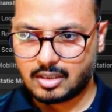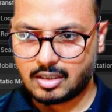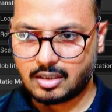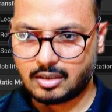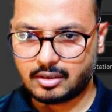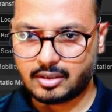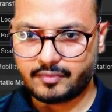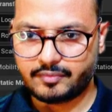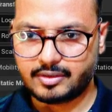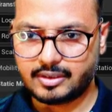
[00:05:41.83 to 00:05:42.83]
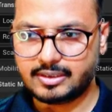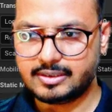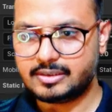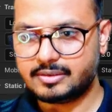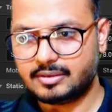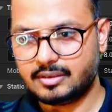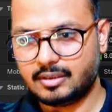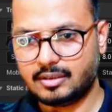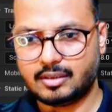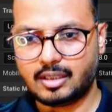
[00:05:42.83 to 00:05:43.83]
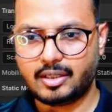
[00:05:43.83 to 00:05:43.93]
I have these. I have